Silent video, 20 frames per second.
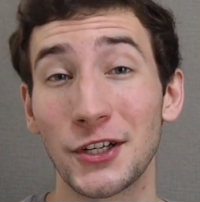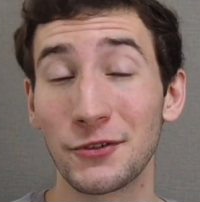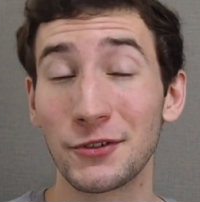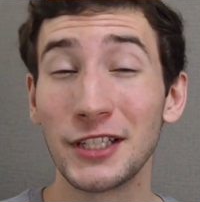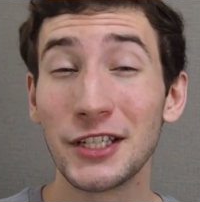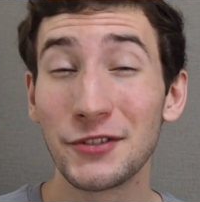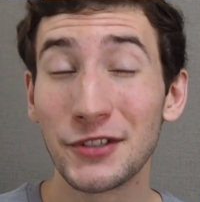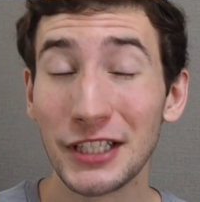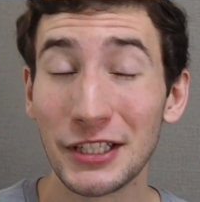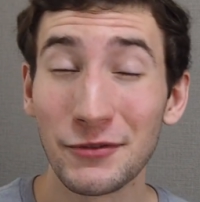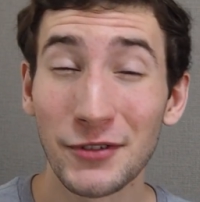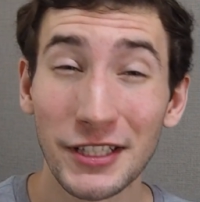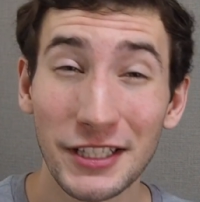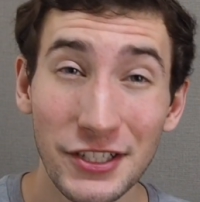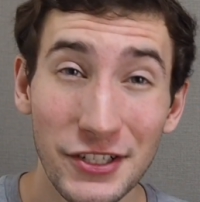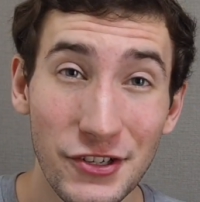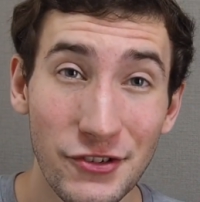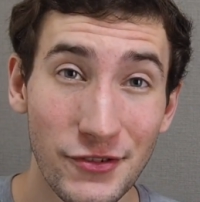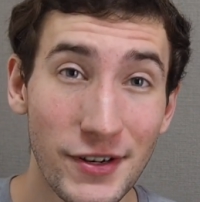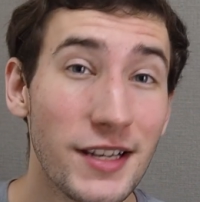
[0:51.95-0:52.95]
I really, really want
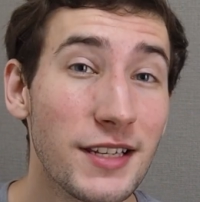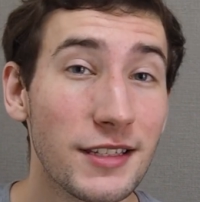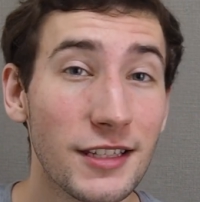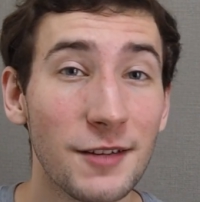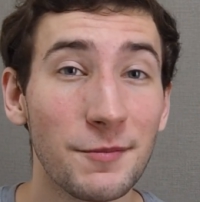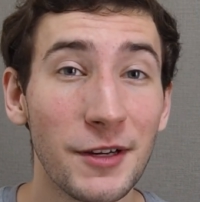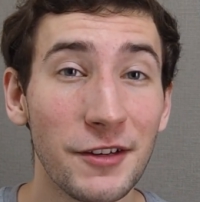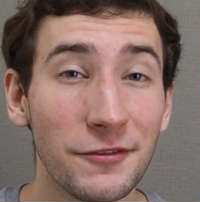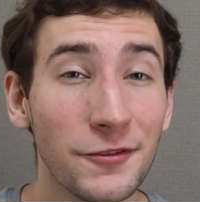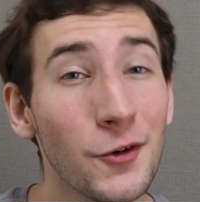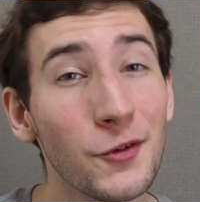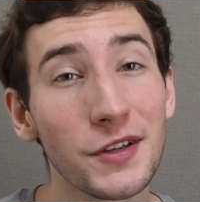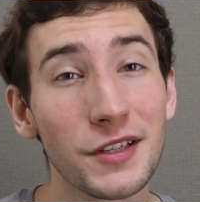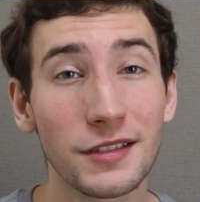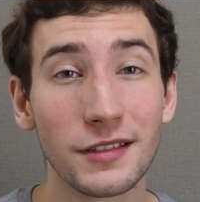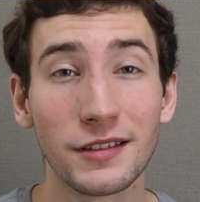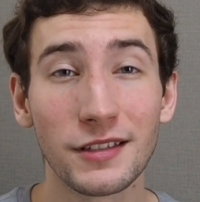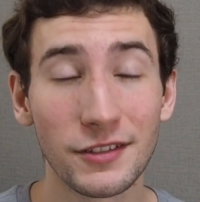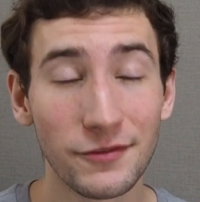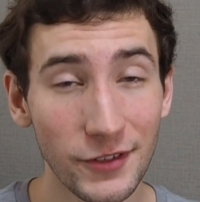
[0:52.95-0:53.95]
to stress that my focus
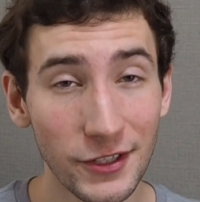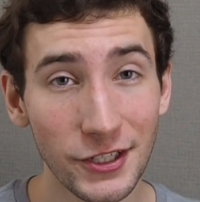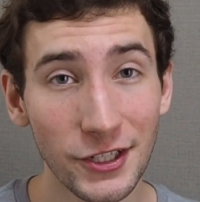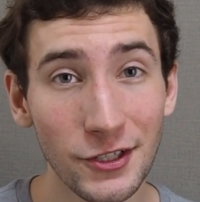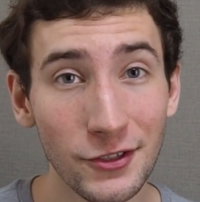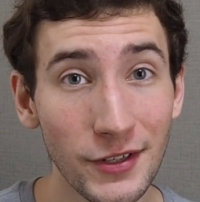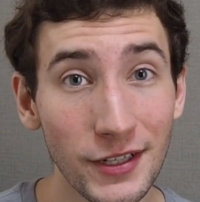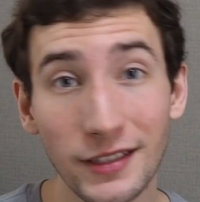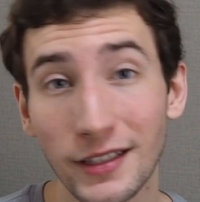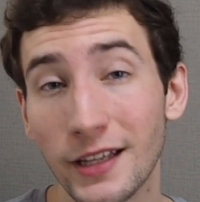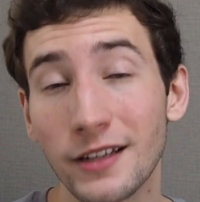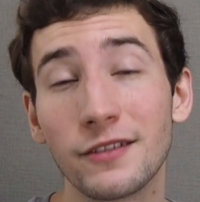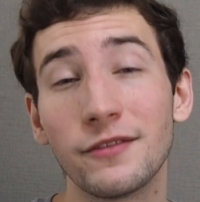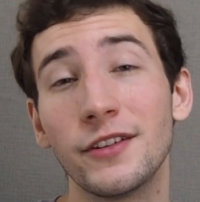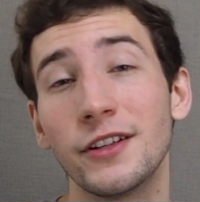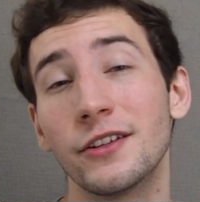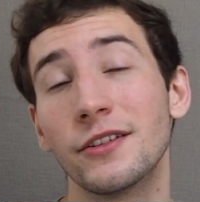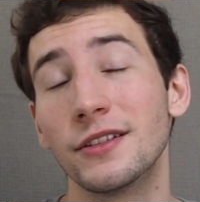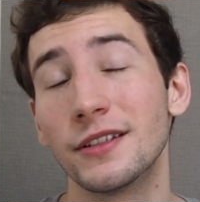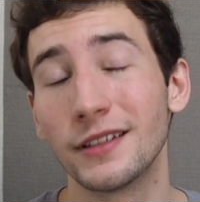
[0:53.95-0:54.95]
in this video and later
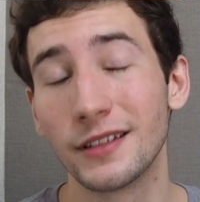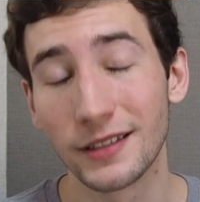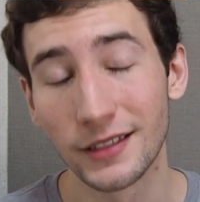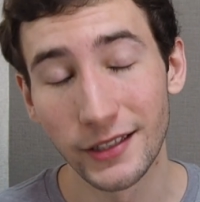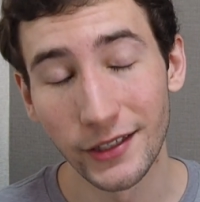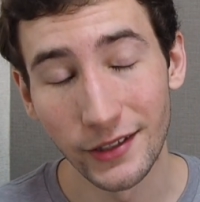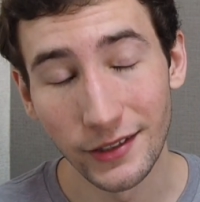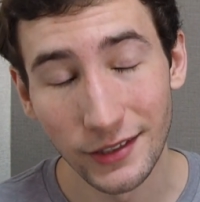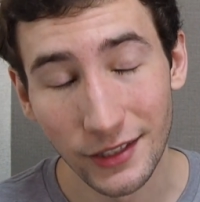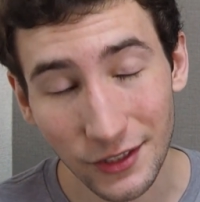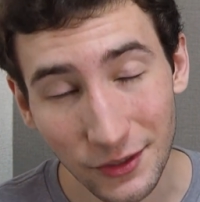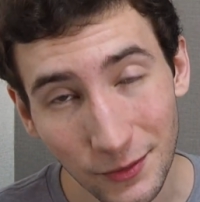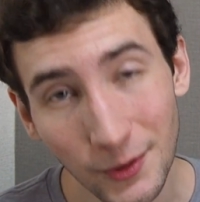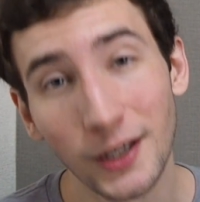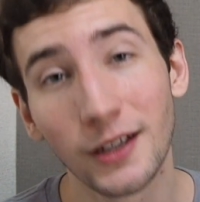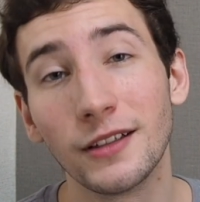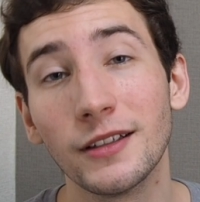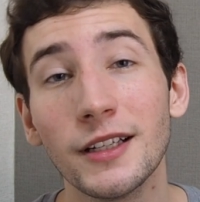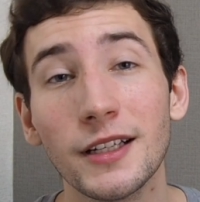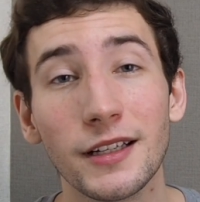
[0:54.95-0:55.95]
videos in this series as
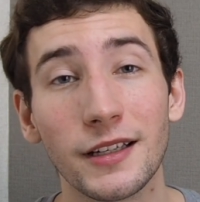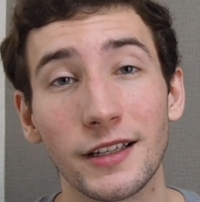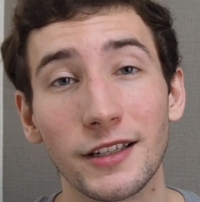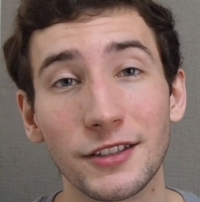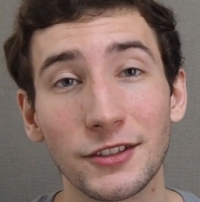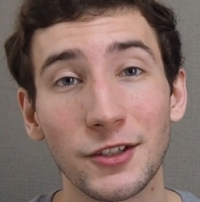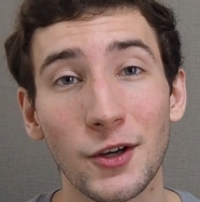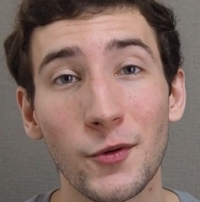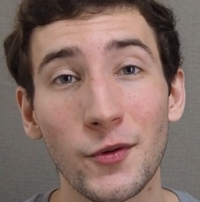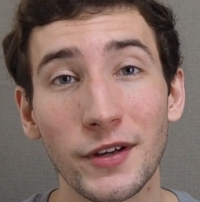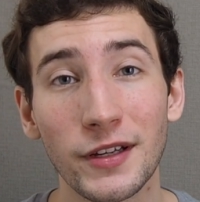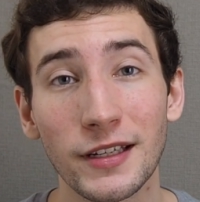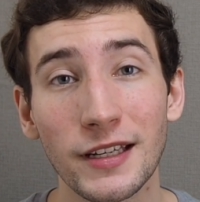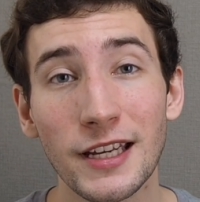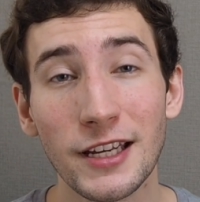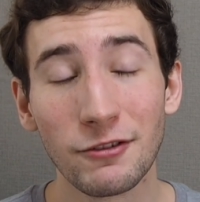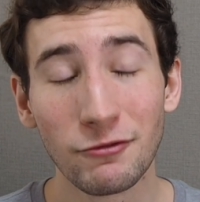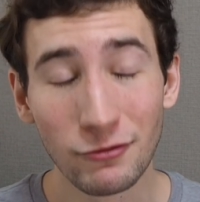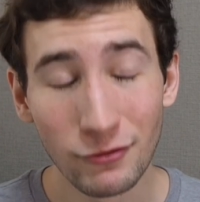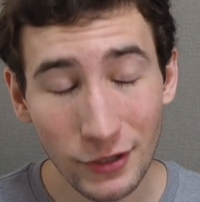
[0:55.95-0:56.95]
well is going
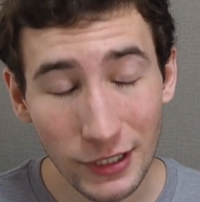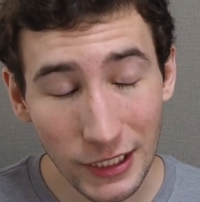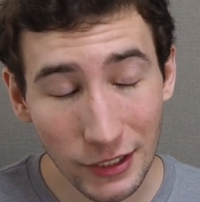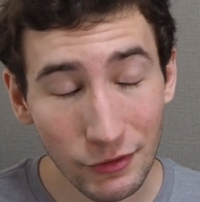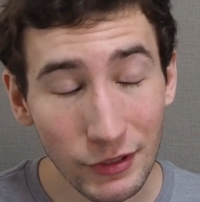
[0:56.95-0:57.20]
really,